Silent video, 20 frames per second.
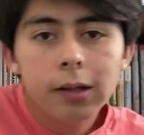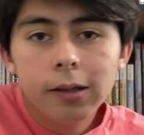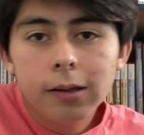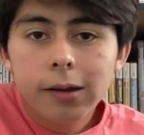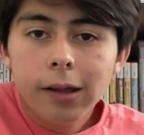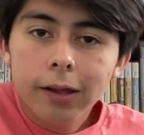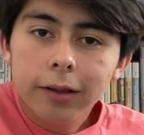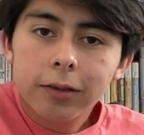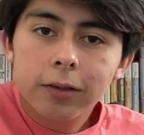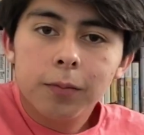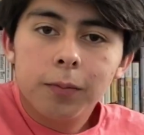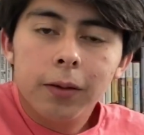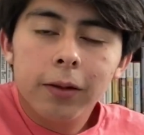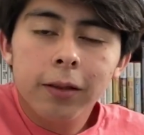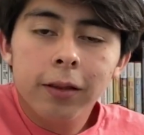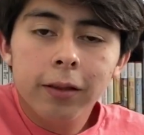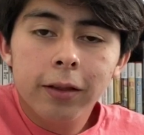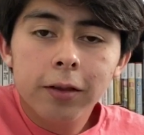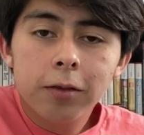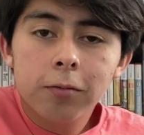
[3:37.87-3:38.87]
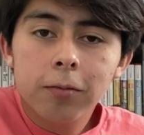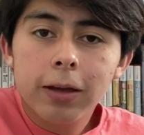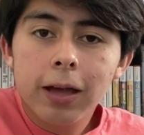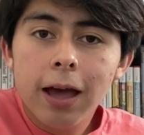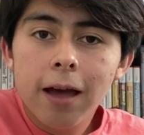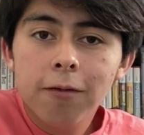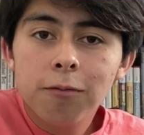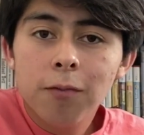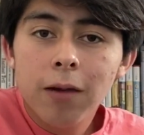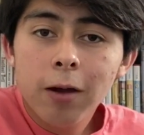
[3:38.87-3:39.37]
Next up on the list we
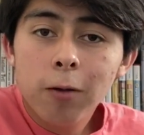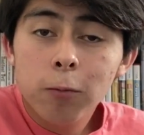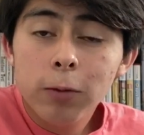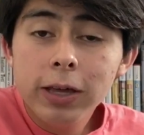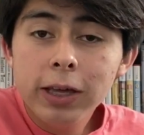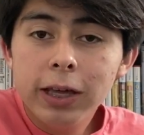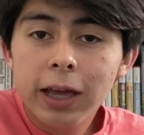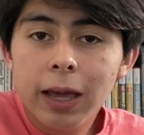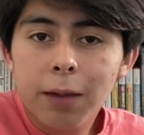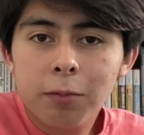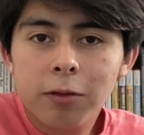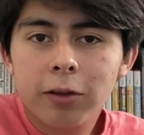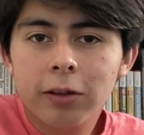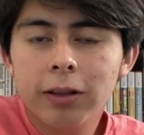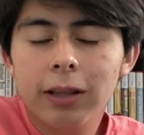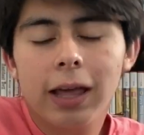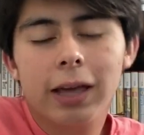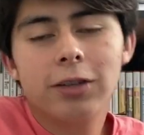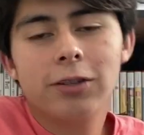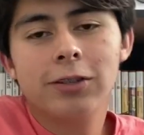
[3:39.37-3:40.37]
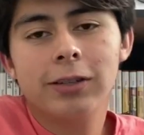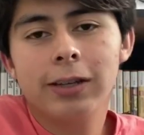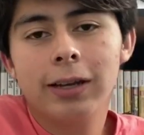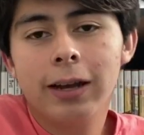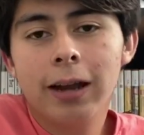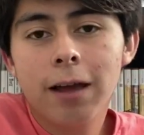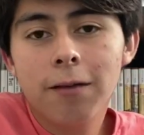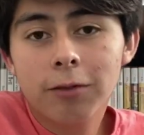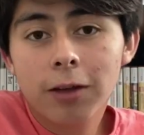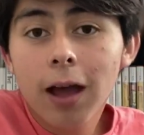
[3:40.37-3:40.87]
have my Wii games collection,
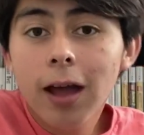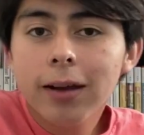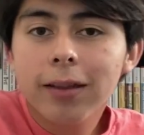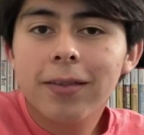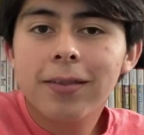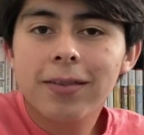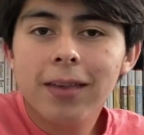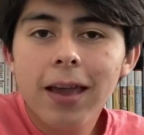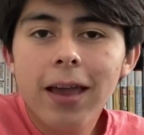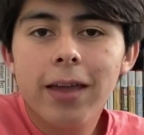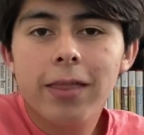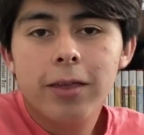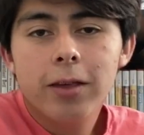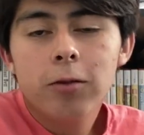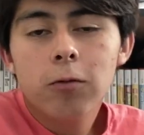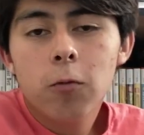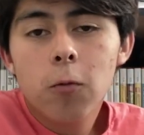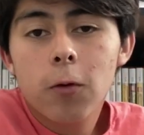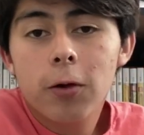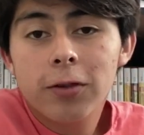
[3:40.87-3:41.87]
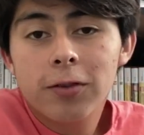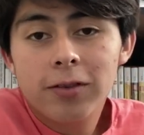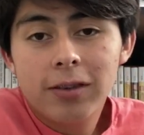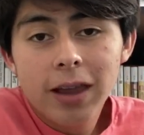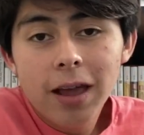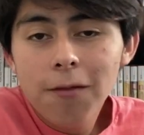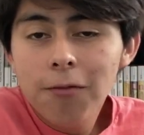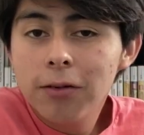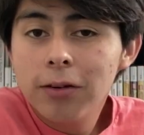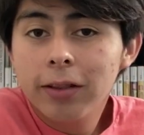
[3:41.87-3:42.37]
and I've gotta say, this was
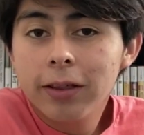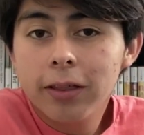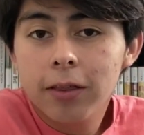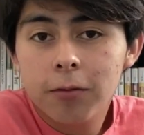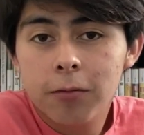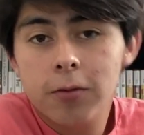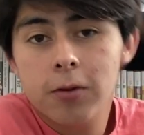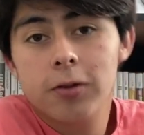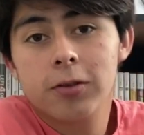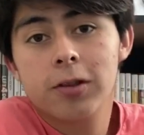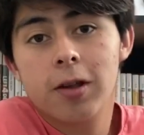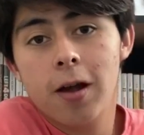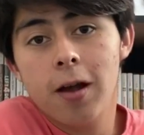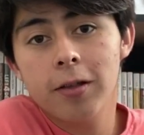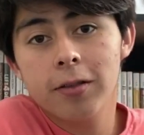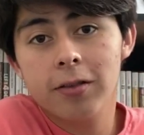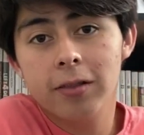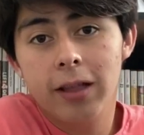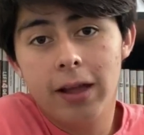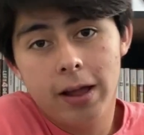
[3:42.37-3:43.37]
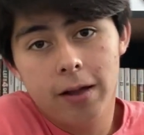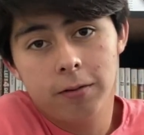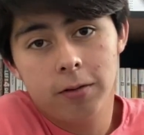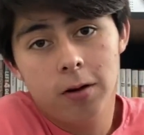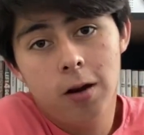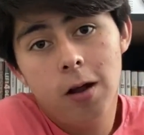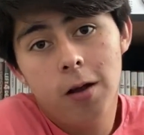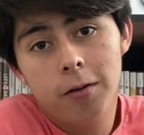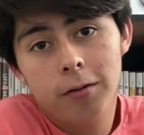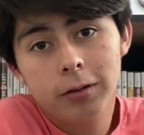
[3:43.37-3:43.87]
definitely the first console I
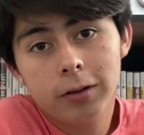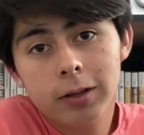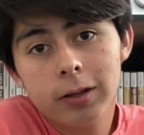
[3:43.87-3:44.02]
ever owned.